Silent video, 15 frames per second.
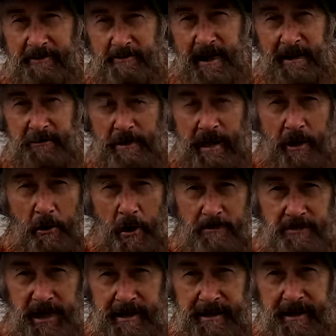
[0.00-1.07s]
If money were no
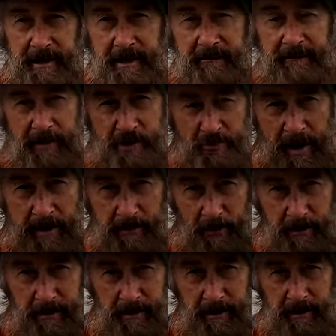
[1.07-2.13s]
object for
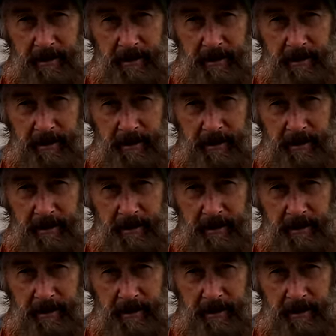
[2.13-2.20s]
travel,